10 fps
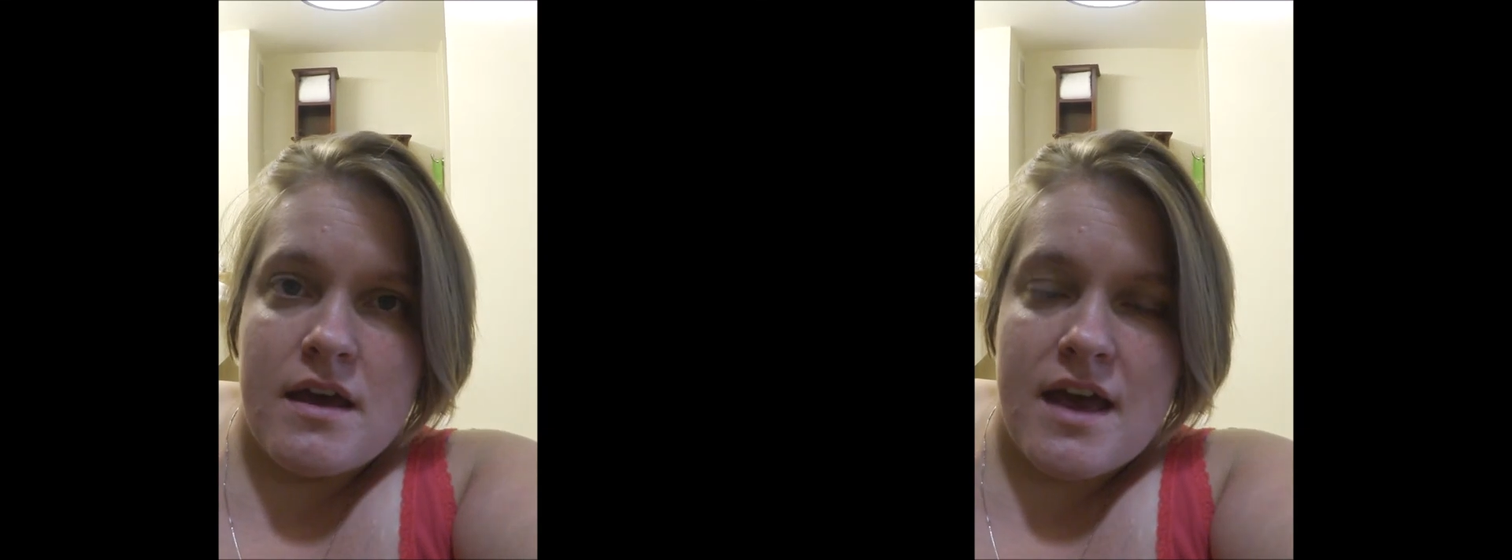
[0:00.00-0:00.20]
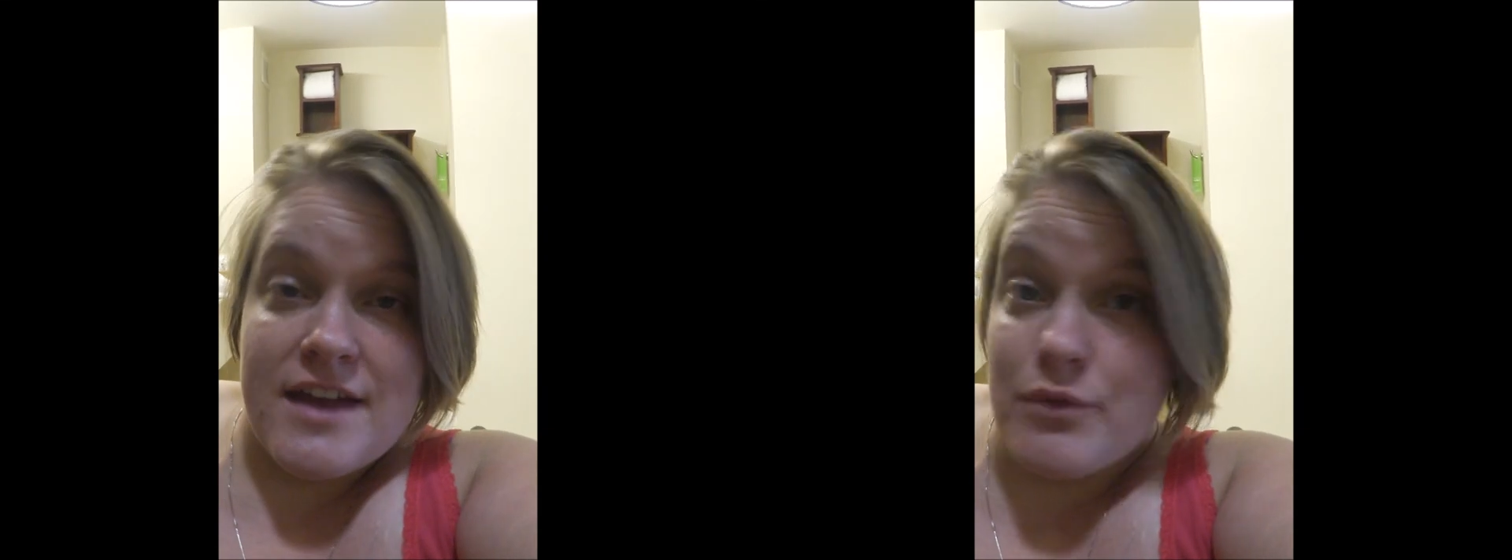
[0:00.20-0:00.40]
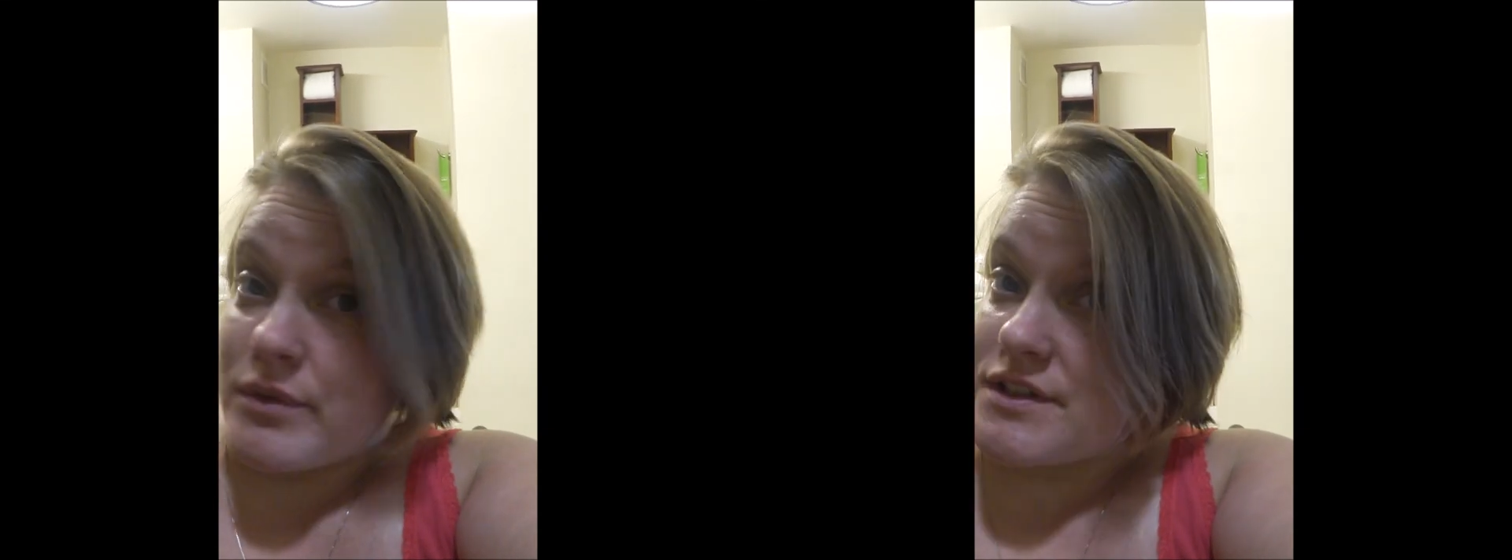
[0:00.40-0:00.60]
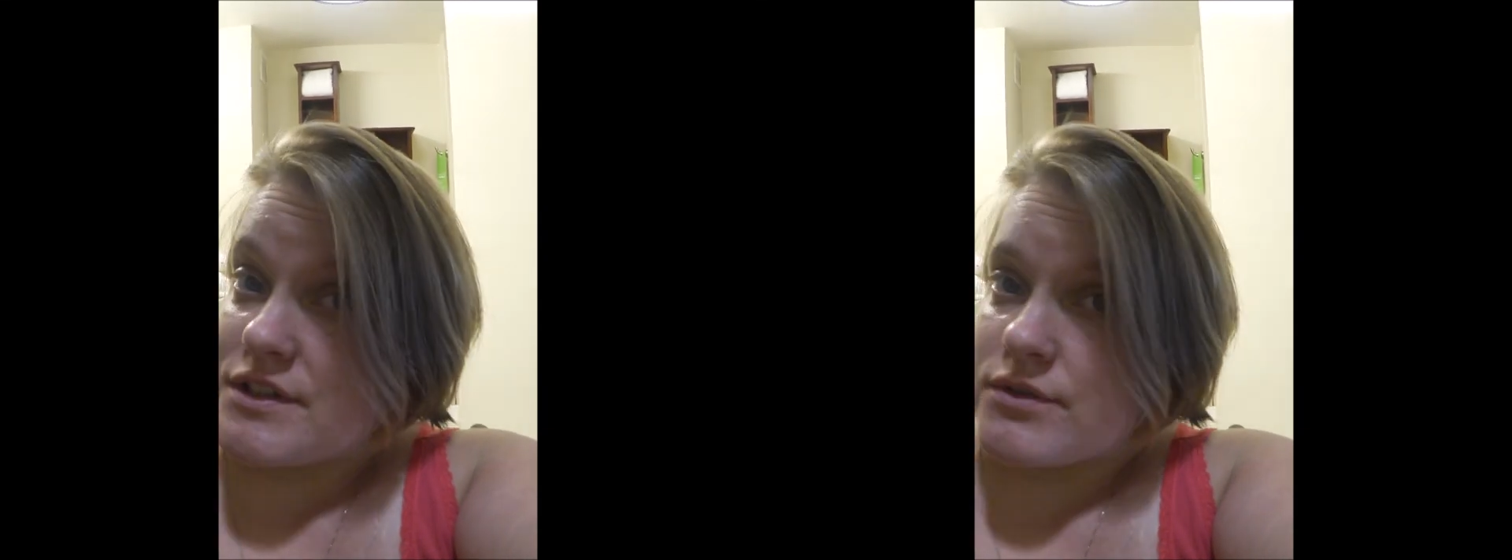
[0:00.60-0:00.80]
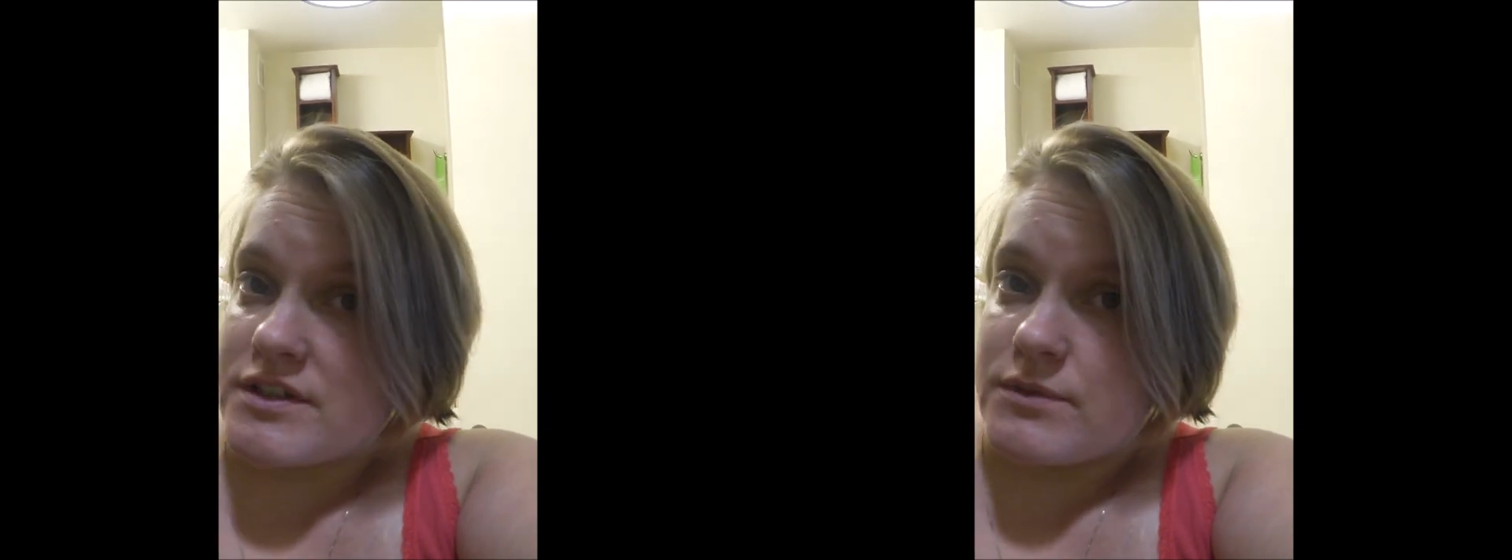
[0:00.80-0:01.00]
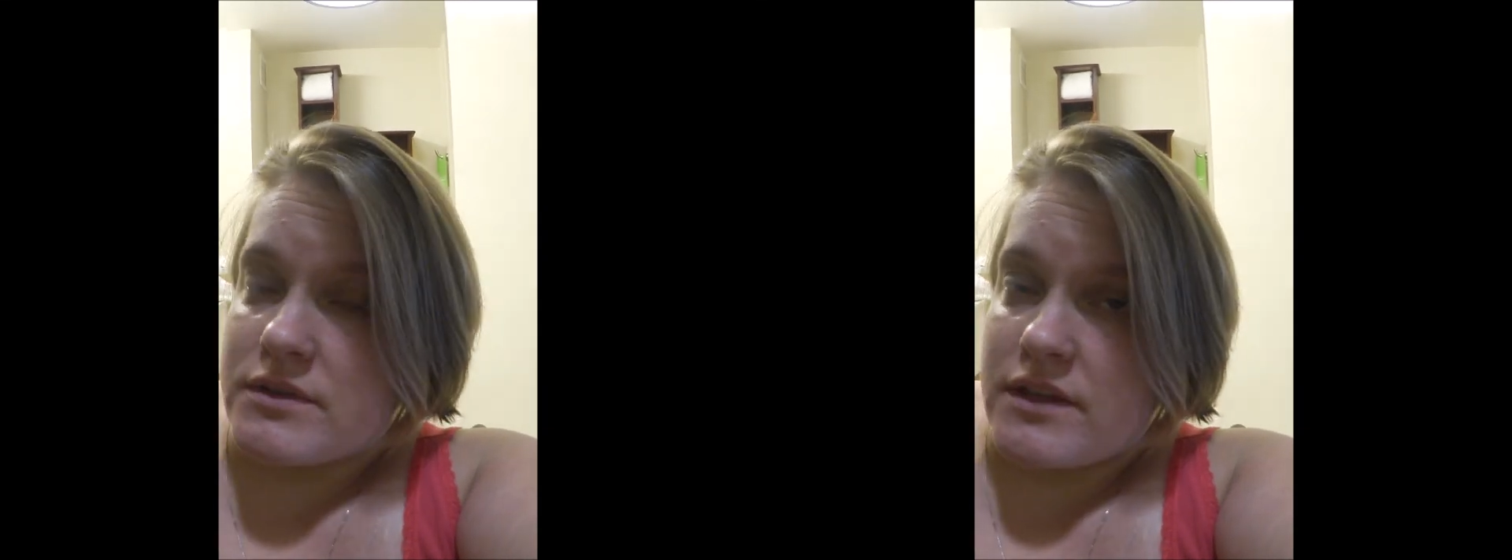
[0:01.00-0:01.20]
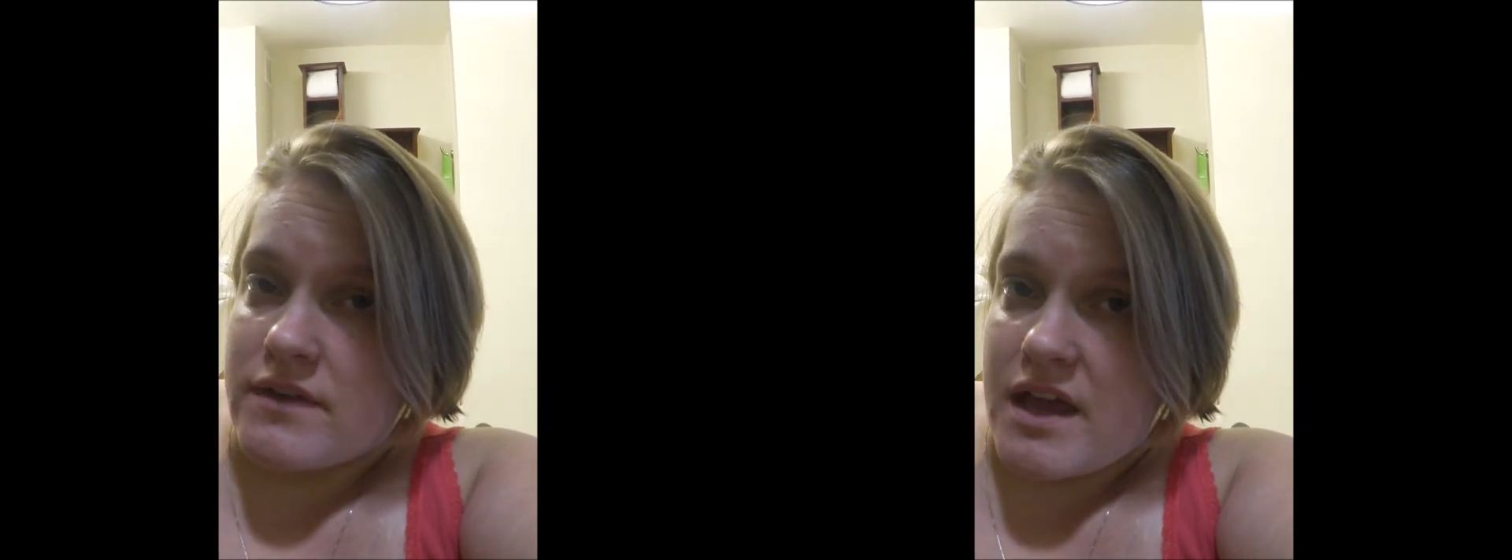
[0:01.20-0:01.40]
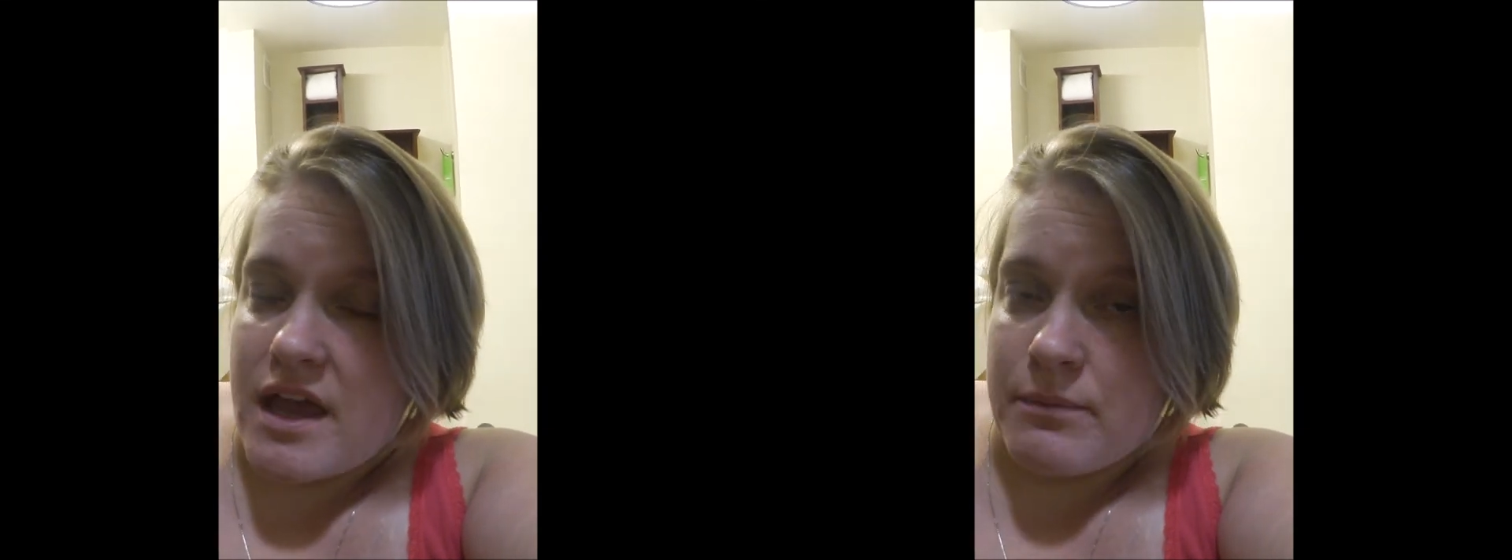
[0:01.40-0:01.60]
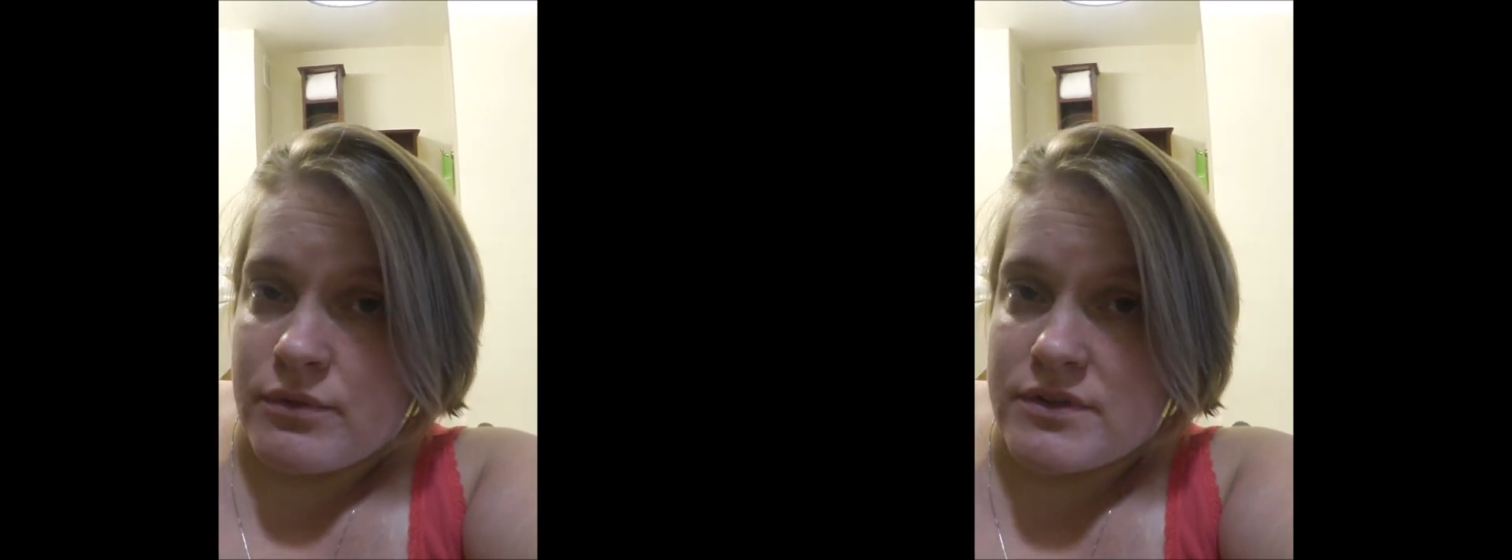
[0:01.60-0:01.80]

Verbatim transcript: Hey everyone, this is Kristen with Living Able.